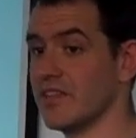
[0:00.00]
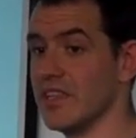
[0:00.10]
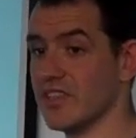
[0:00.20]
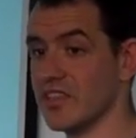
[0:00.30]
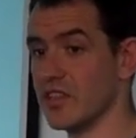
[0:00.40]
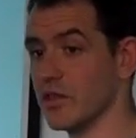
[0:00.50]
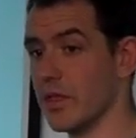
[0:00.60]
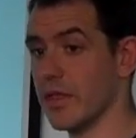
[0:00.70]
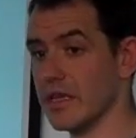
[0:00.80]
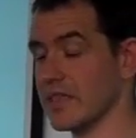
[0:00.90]
in a sense, it's a
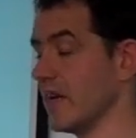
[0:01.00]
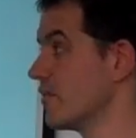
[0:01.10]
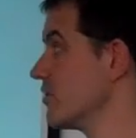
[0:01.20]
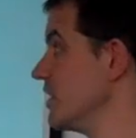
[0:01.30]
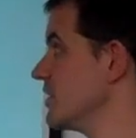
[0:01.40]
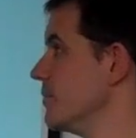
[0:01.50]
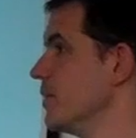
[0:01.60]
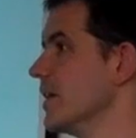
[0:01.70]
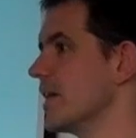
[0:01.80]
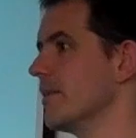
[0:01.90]
good thing to have green
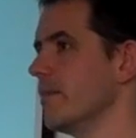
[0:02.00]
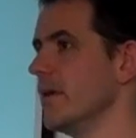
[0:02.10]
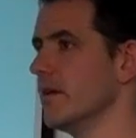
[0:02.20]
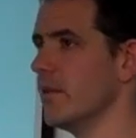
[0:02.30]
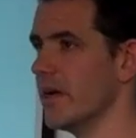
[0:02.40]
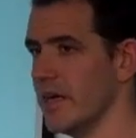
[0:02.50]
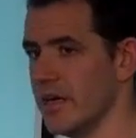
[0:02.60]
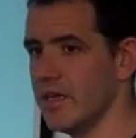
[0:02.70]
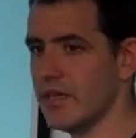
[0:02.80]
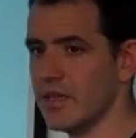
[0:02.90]
tea, but again, be
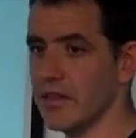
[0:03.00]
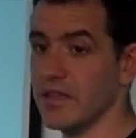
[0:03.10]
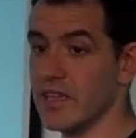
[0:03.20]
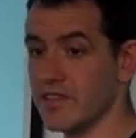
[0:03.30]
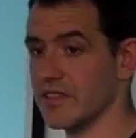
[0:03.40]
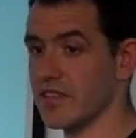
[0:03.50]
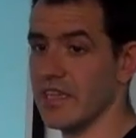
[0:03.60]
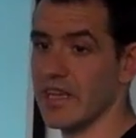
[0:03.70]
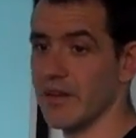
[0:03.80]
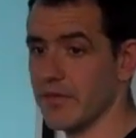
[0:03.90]
aware that it does
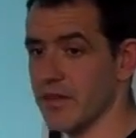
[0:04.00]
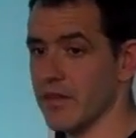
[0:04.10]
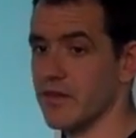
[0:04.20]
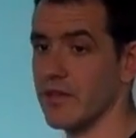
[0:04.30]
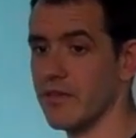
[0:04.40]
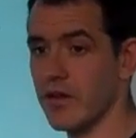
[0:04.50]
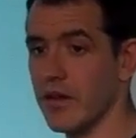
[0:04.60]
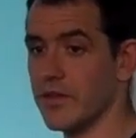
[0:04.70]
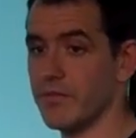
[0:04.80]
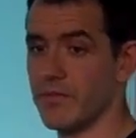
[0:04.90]
contain caffeine and don't have
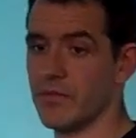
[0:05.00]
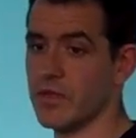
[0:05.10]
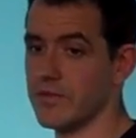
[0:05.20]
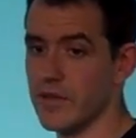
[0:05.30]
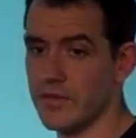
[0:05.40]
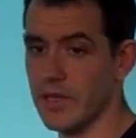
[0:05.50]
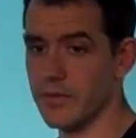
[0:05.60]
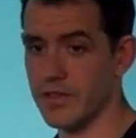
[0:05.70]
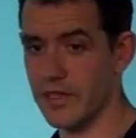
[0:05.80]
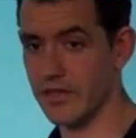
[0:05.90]
like 25
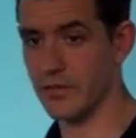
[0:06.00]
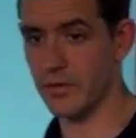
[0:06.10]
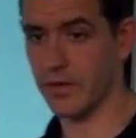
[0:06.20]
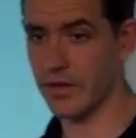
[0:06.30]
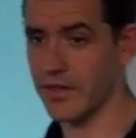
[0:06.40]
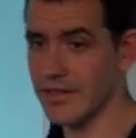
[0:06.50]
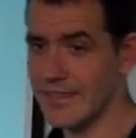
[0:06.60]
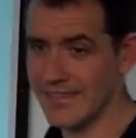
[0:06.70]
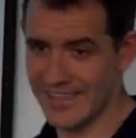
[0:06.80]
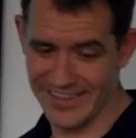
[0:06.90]
cups a day sort of
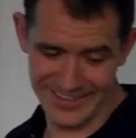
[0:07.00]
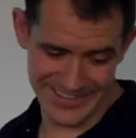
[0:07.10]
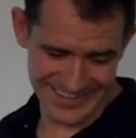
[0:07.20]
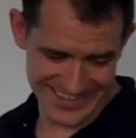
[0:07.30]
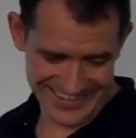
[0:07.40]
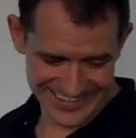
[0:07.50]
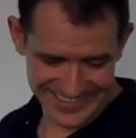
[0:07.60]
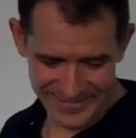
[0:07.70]
thing.